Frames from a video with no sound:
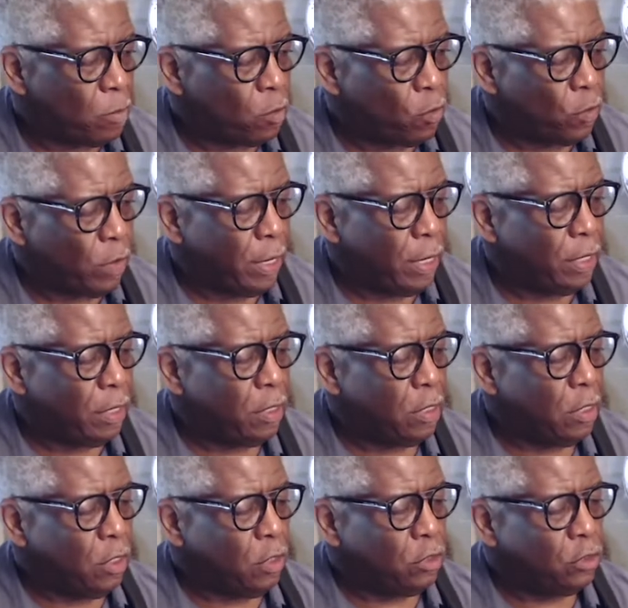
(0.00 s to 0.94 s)
Right?
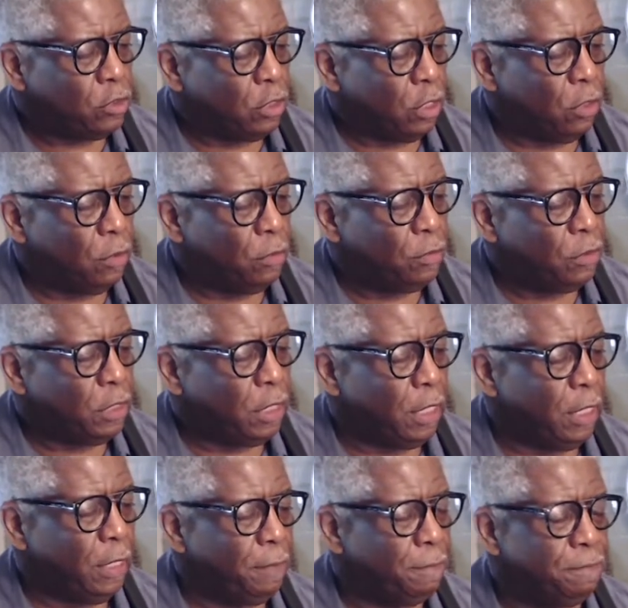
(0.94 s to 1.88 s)
So
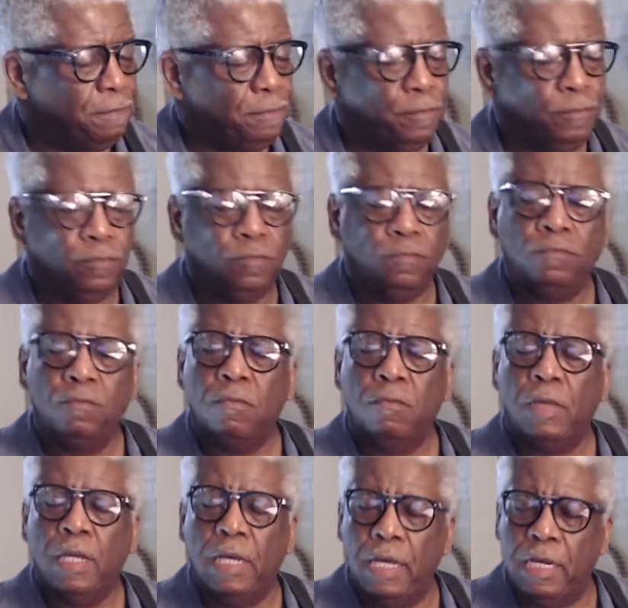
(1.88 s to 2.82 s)
the
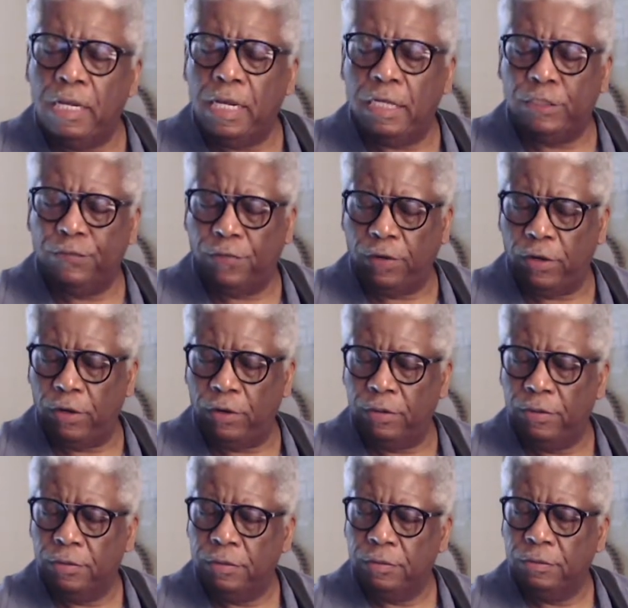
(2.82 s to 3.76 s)
index finger
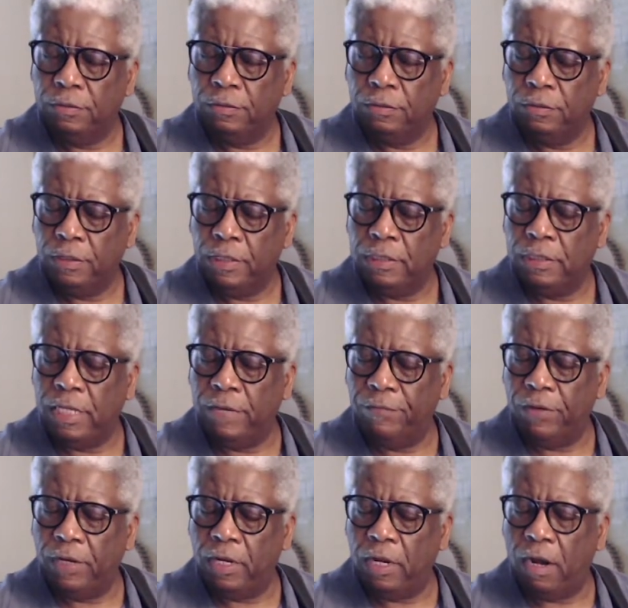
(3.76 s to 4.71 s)
is
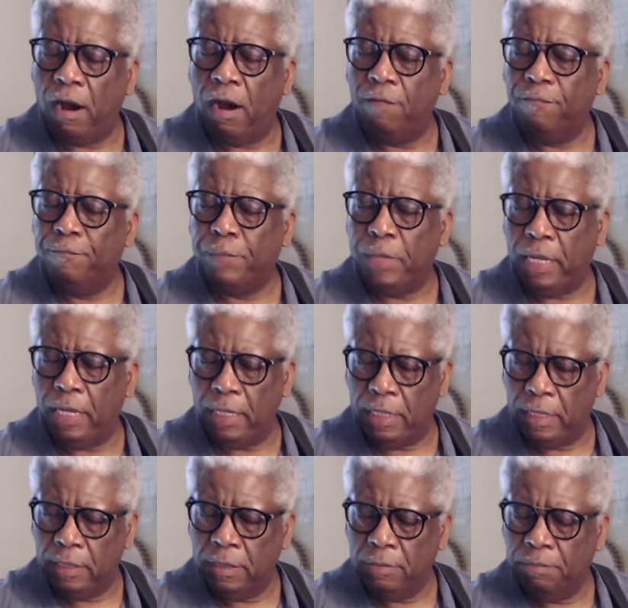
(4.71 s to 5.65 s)
giving an
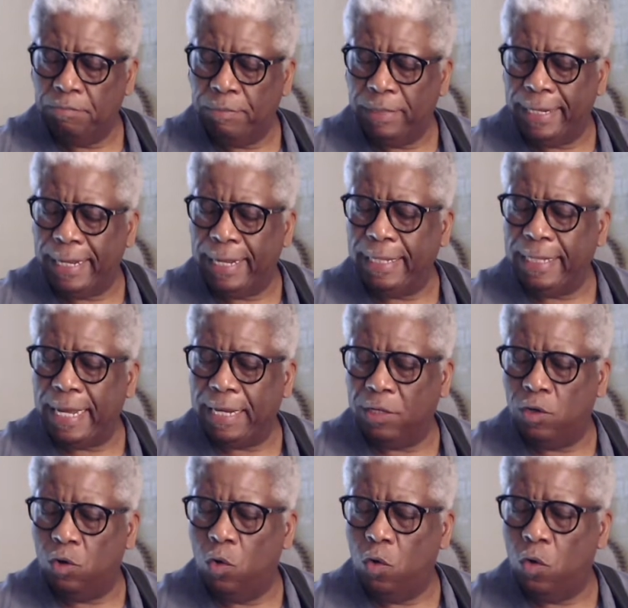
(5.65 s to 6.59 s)
offbeat, playing
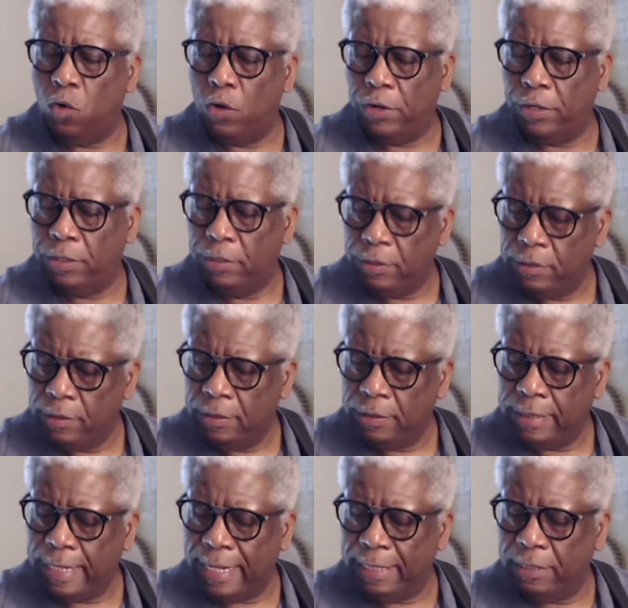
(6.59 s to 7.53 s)
that chord,
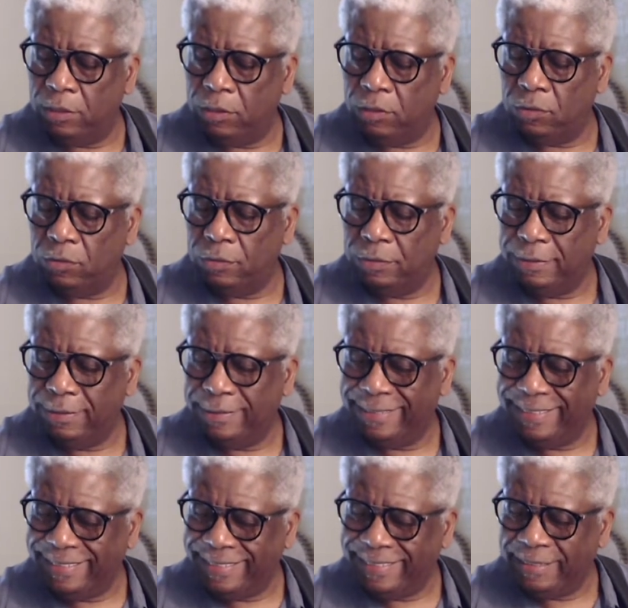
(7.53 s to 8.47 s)
that little
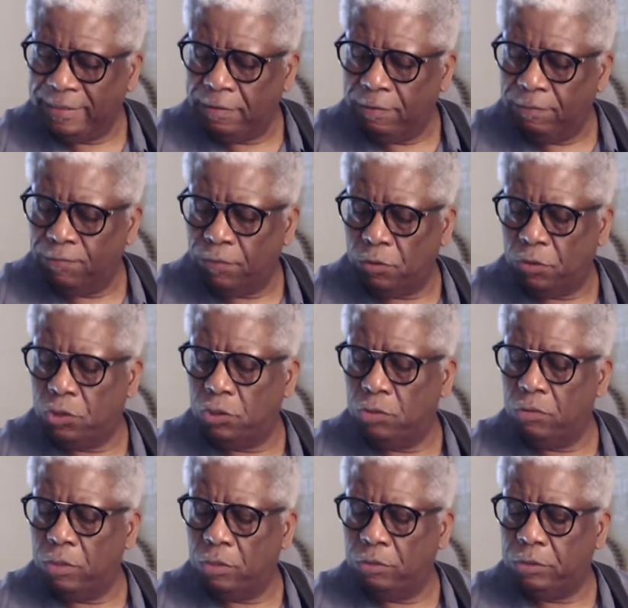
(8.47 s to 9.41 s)
first
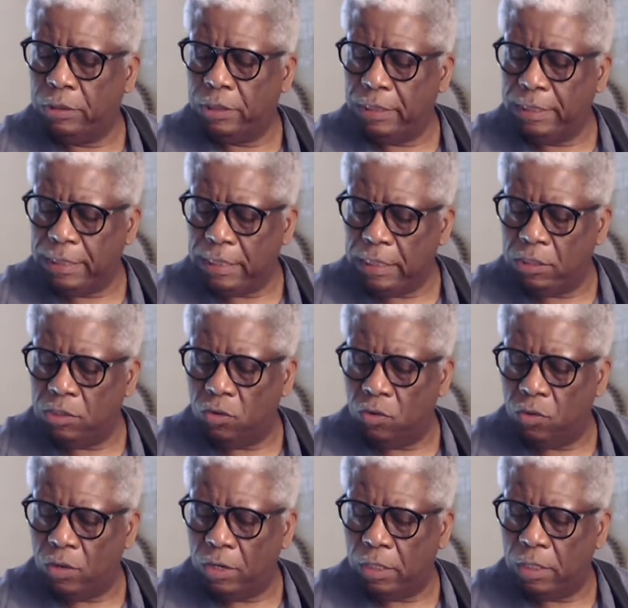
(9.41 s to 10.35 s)
two notes of the D
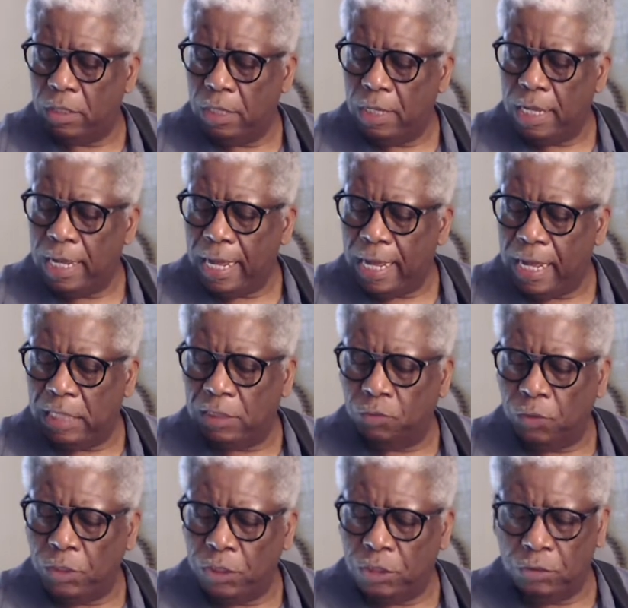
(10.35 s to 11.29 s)
chord, as
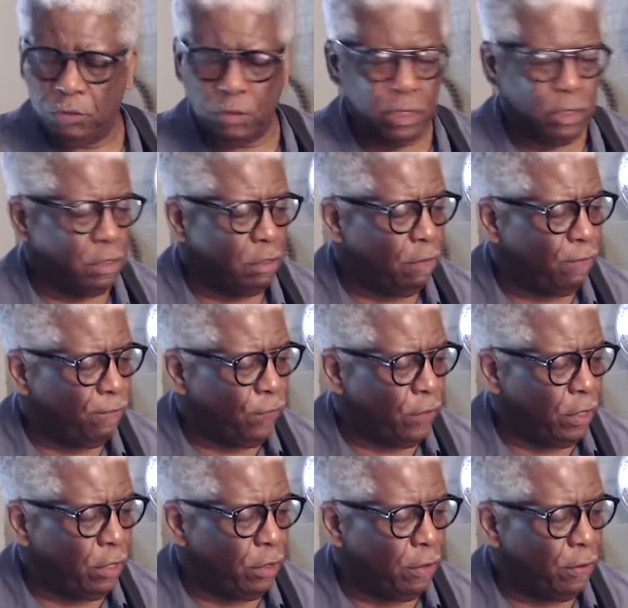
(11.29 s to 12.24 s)
we do this little
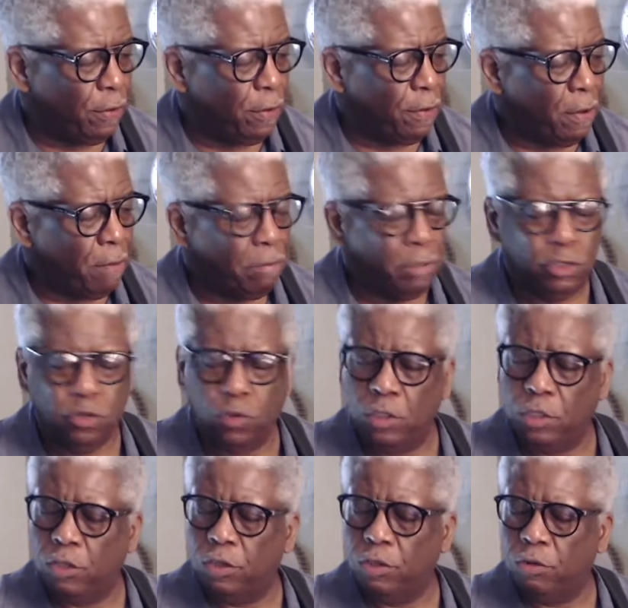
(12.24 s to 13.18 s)
figure between
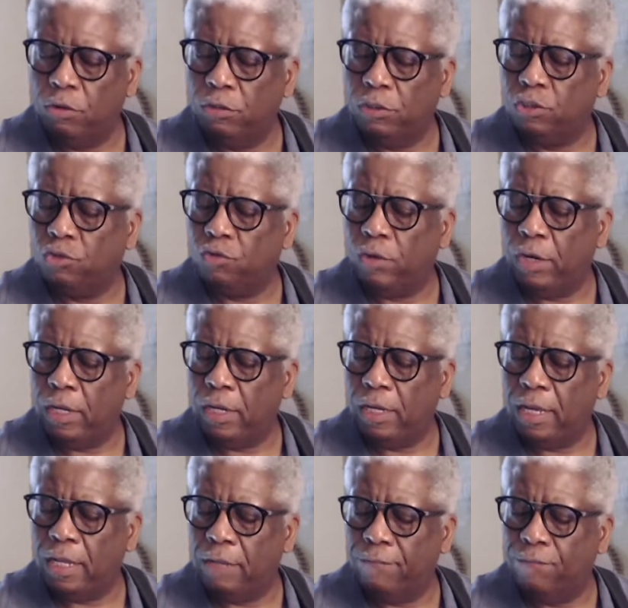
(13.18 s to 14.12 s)
the 3rd
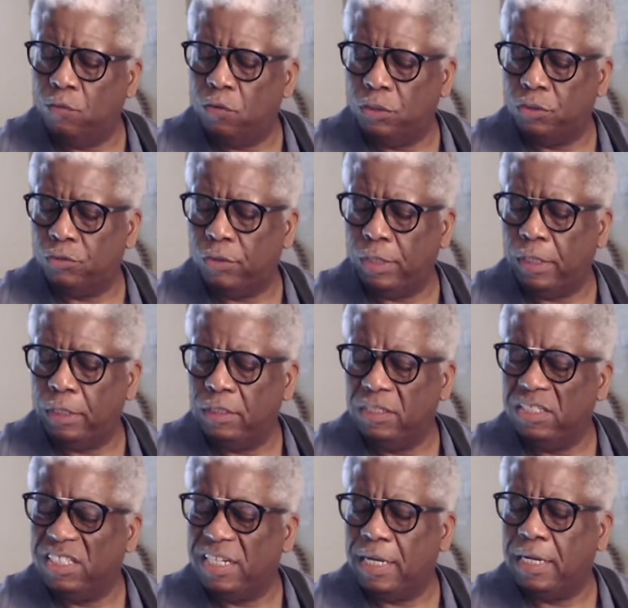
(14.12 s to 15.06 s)
string and the 4th string.
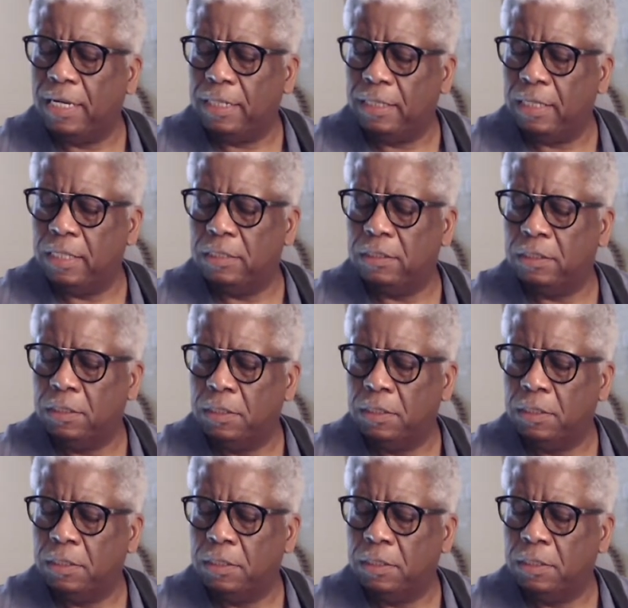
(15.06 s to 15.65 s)
It's kind of like this.